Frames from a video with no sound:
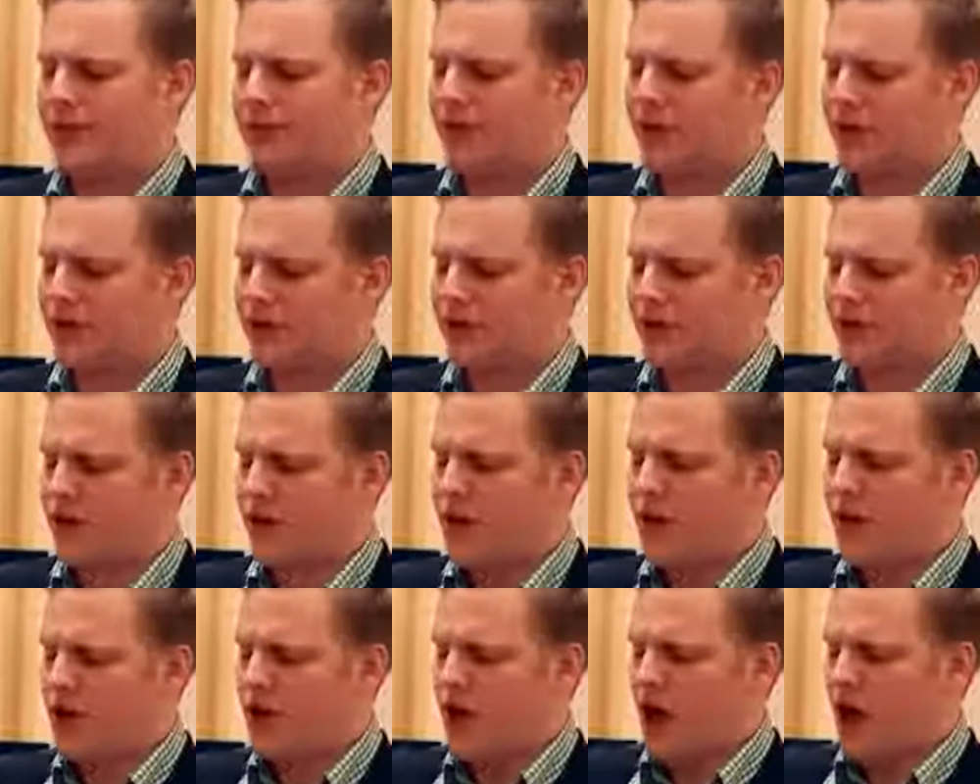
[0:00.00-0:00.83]
smudge.
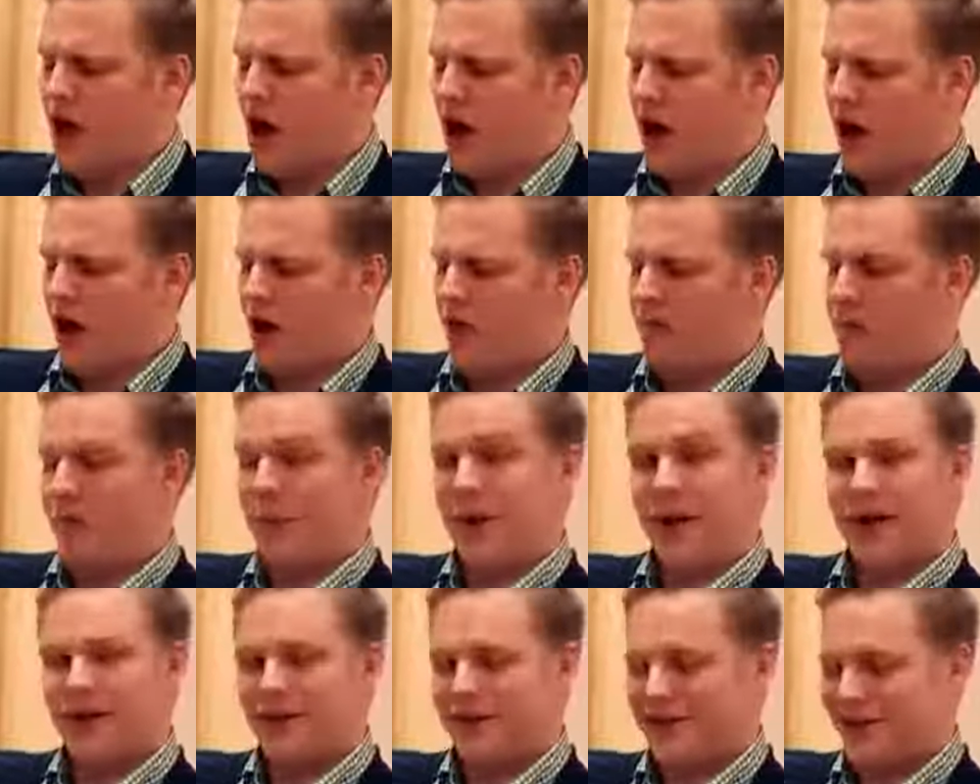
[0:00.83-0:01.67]

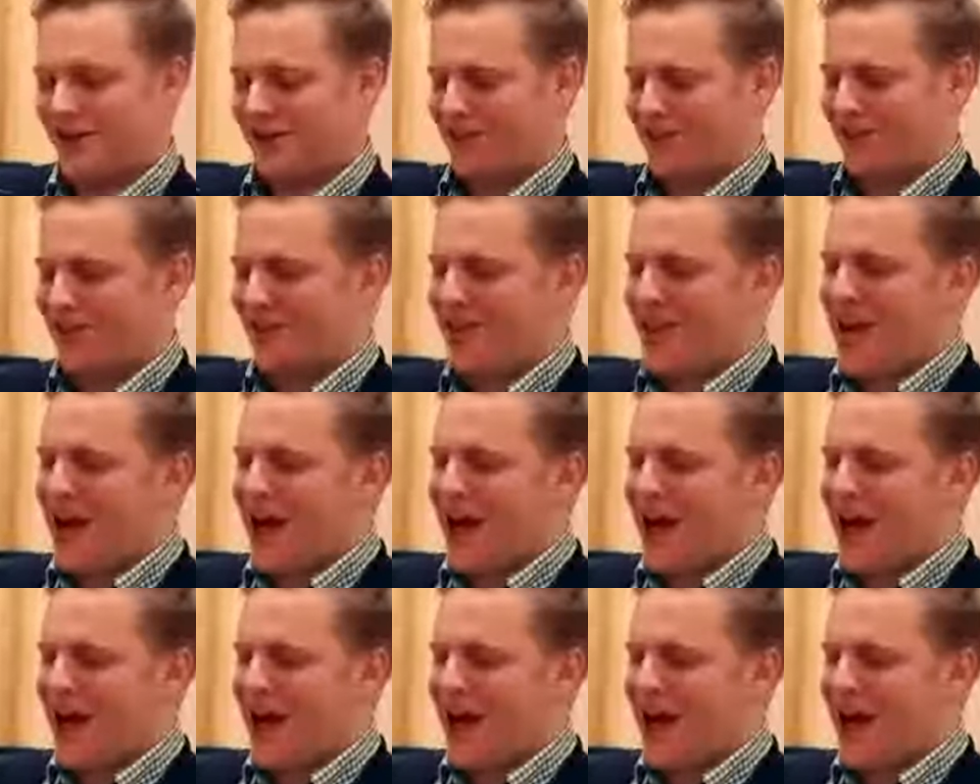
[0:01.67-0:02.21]
Magnet.